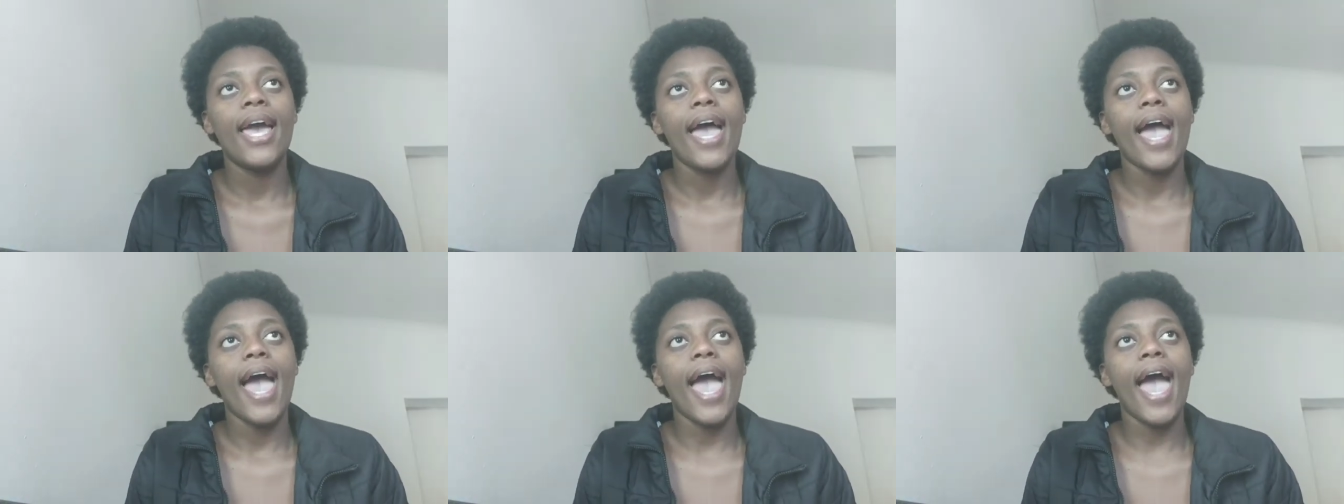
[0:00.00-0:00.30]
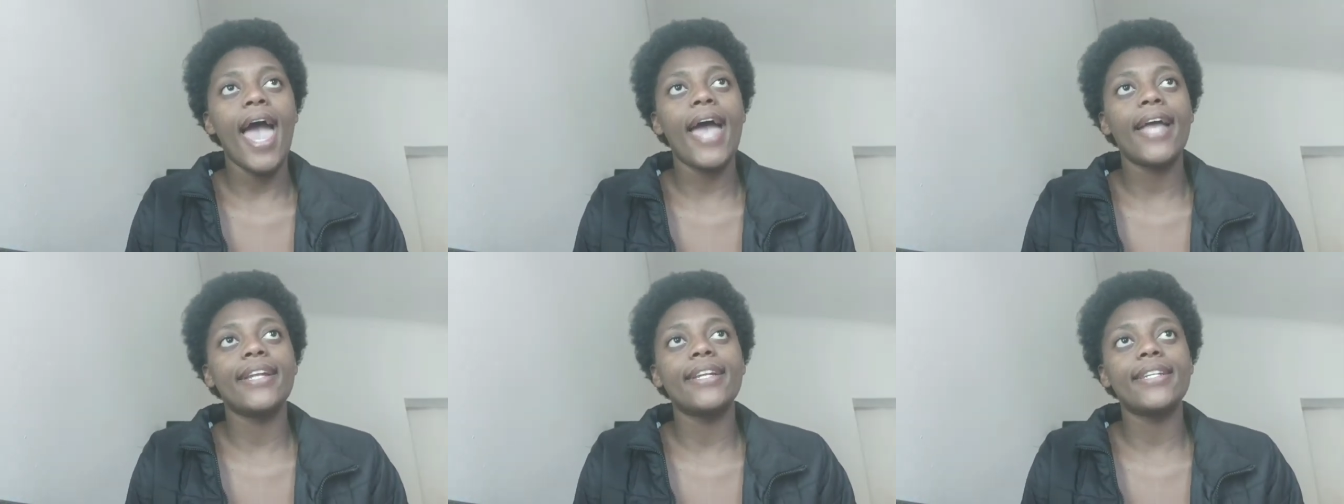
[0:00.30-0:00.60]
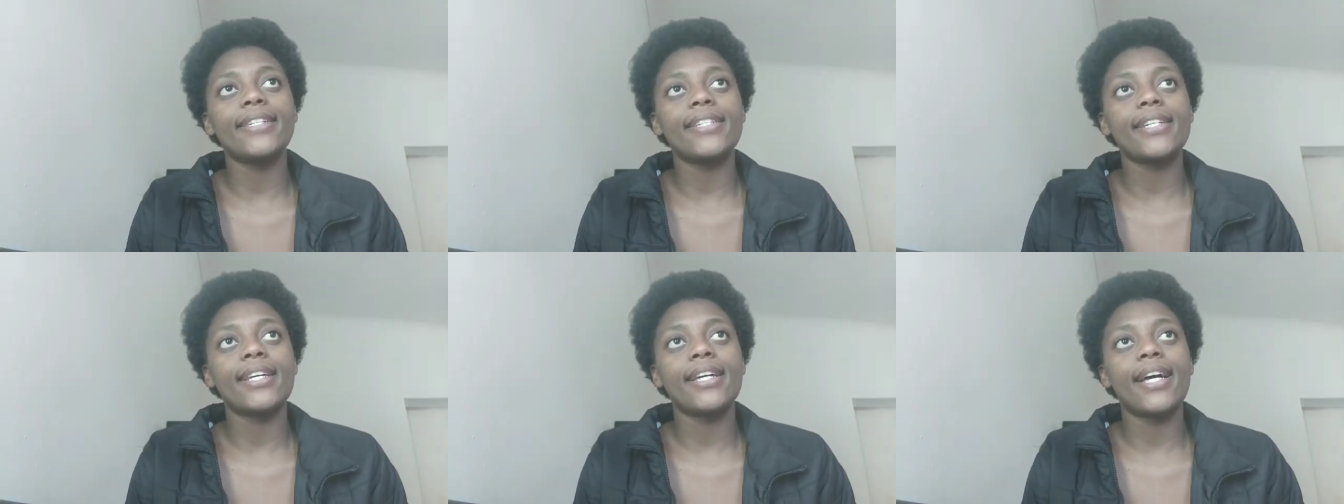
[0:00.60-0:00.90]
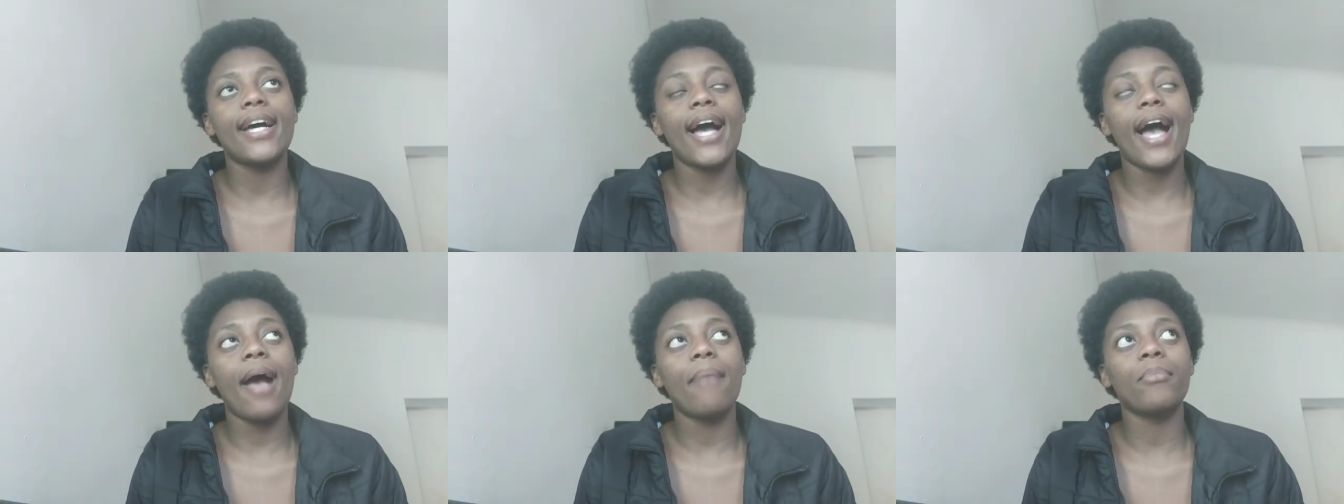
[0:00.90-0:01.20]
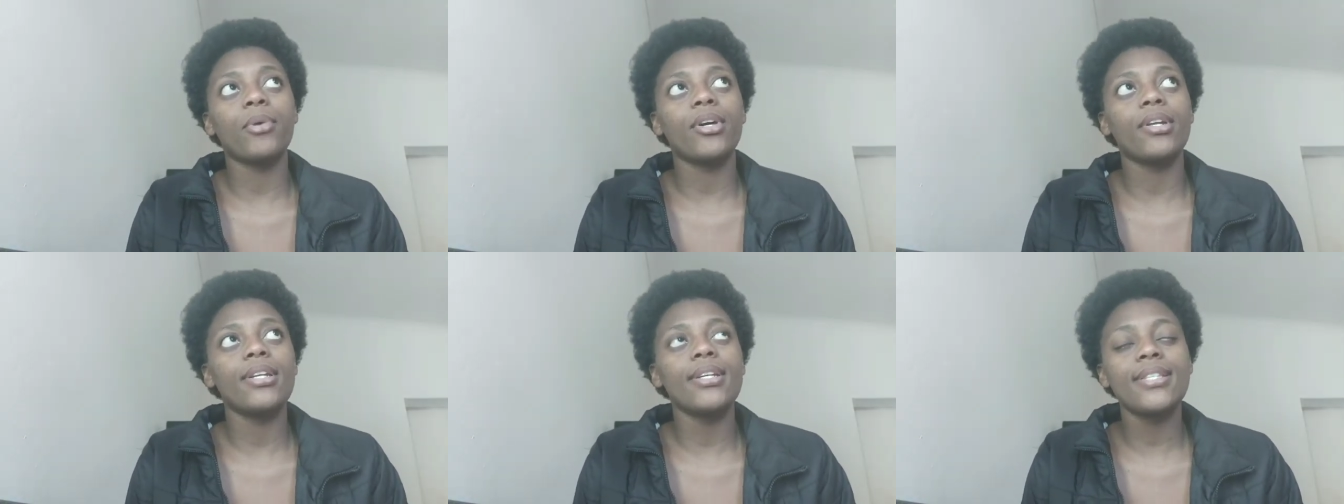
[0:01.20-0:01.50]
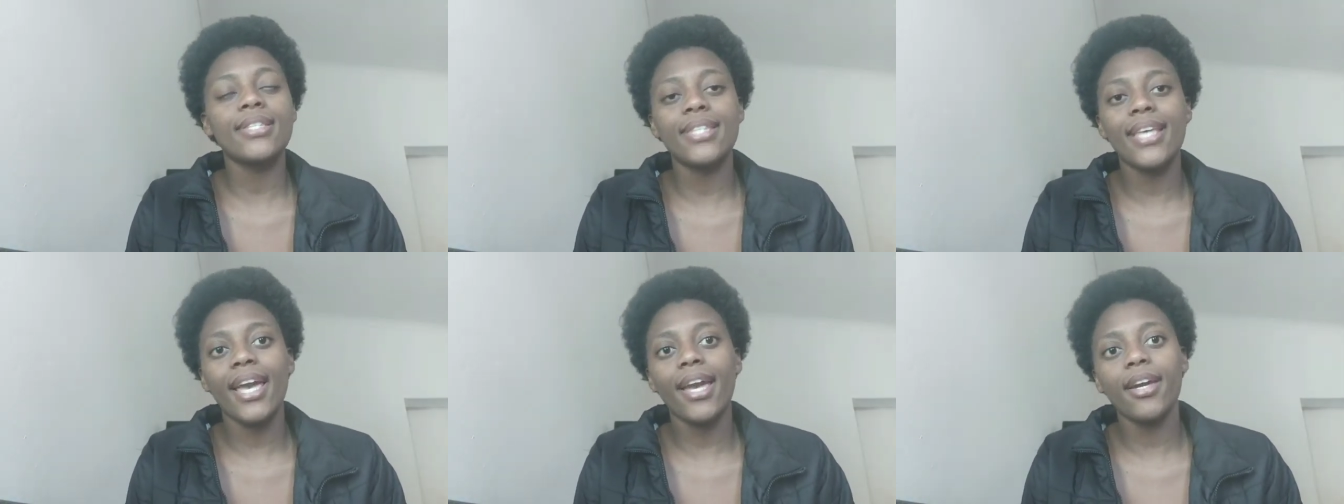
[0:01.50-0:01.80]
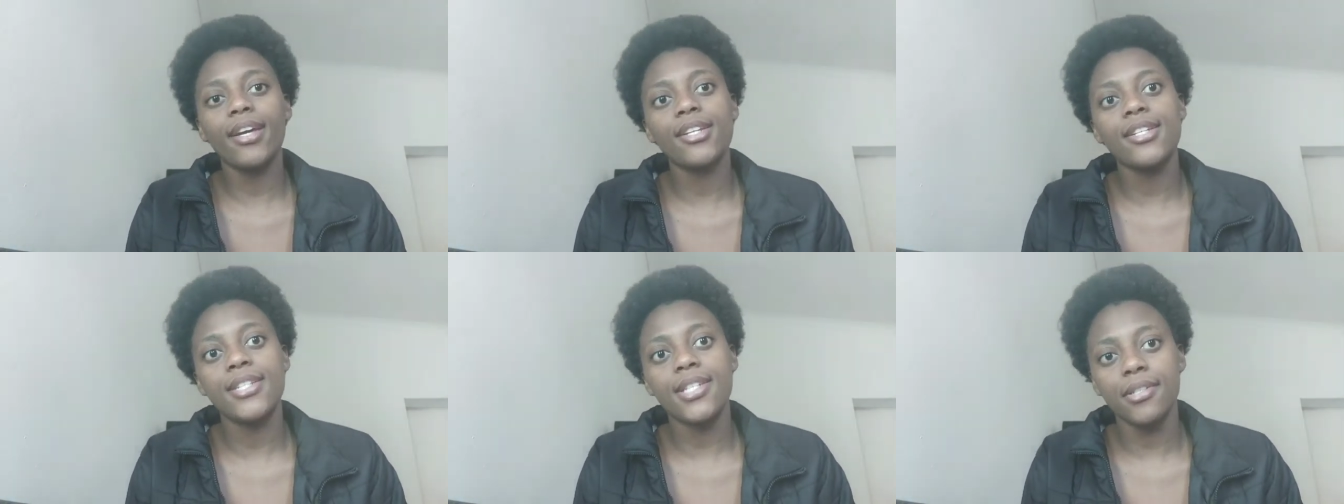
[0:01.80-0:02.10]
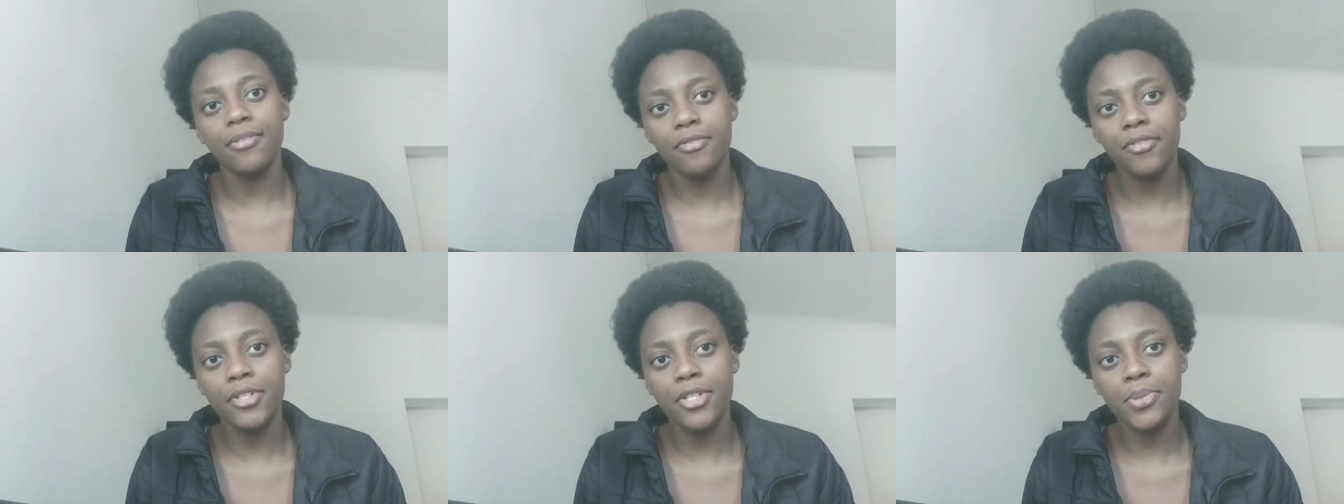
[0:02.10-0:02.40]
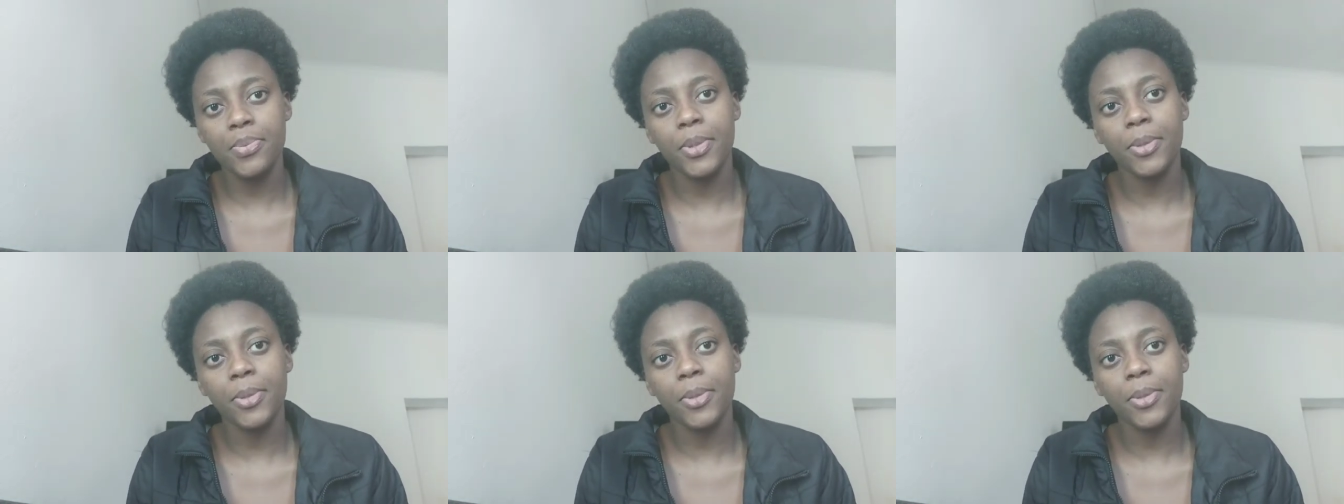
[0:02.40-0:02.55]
And I'm gonna say it differs